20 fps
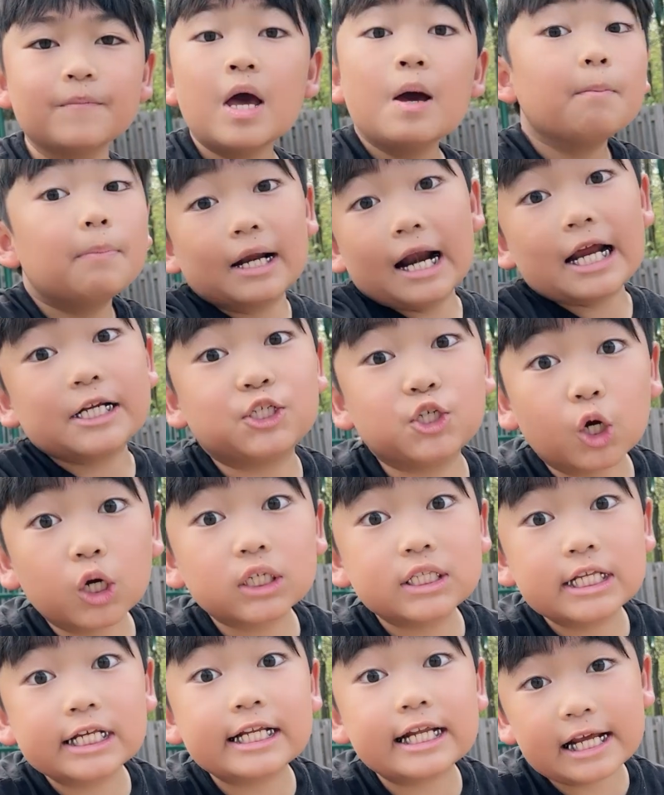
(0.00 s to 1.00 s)
But I sure
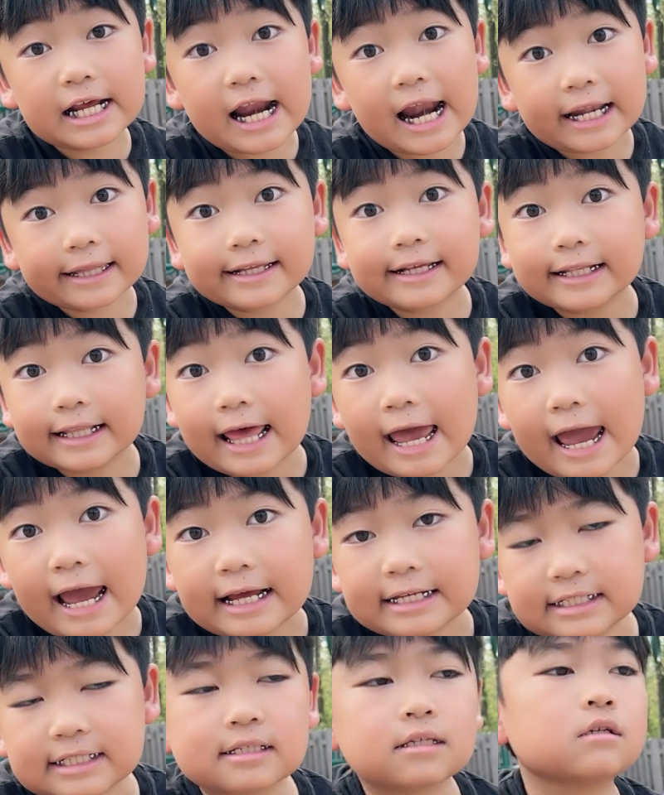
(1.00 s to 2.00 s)
did it at
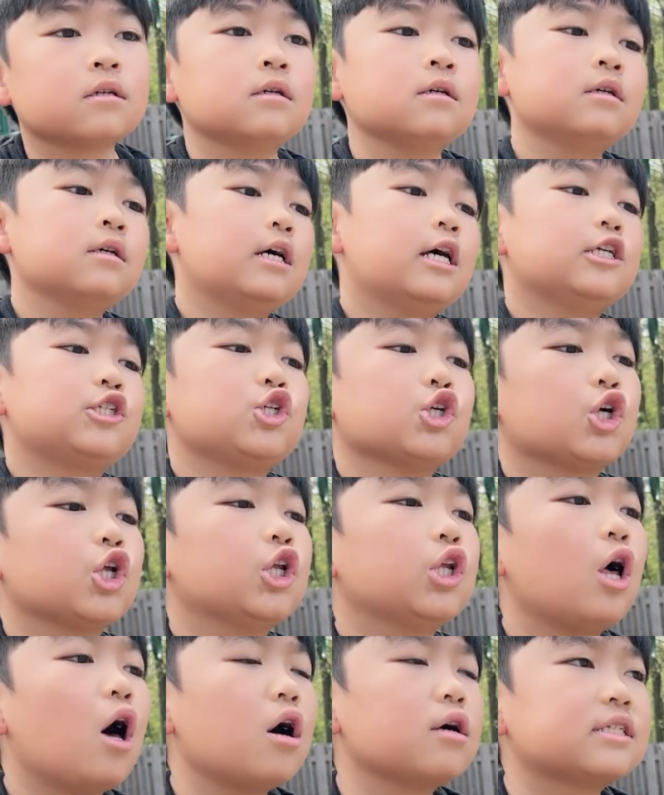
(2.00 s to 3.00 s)
class. It took a
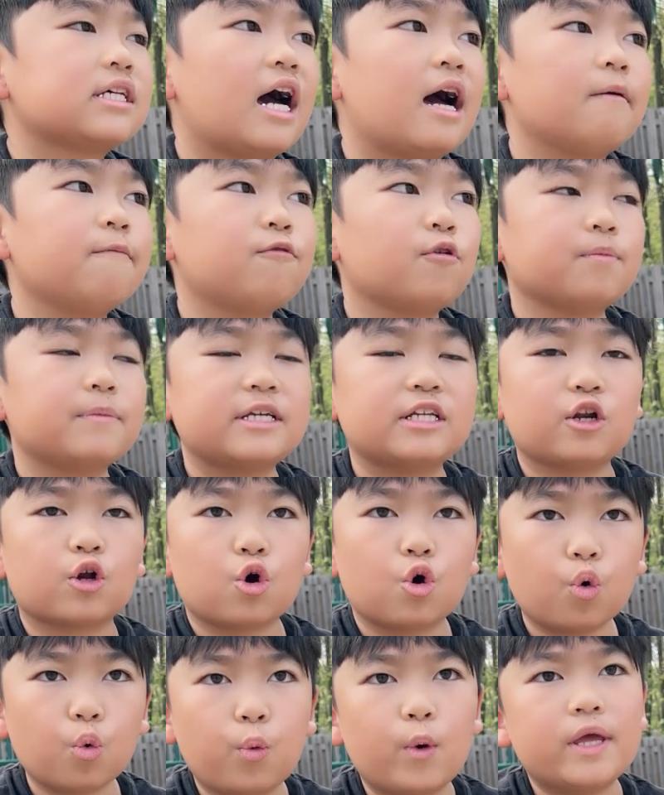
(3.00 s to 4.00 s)
long time for me to
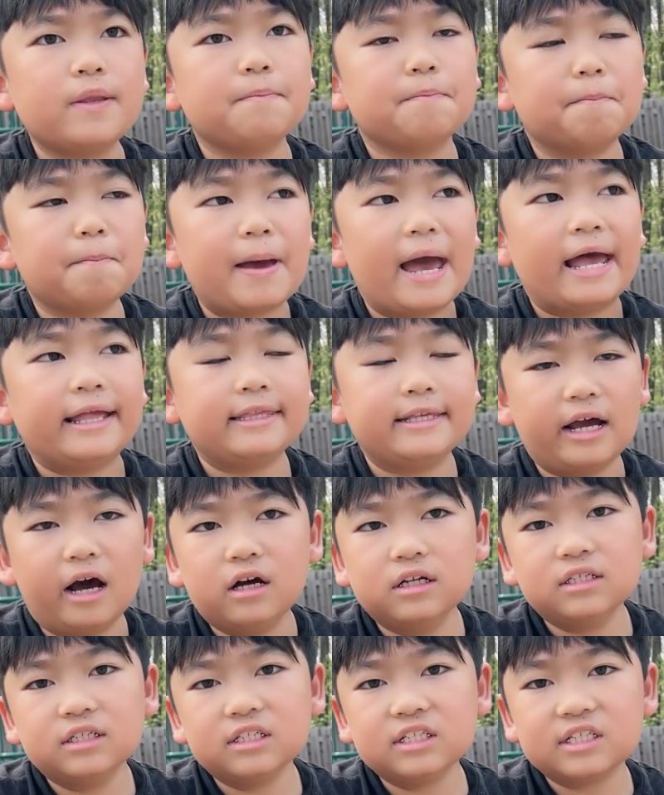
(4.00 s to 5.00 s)
quit Mad
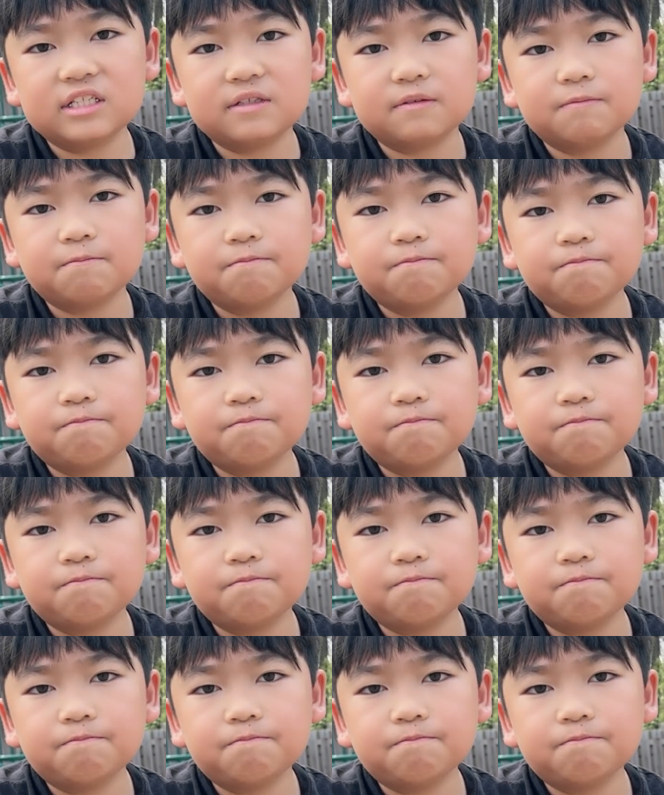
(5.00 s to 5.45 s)
Guns.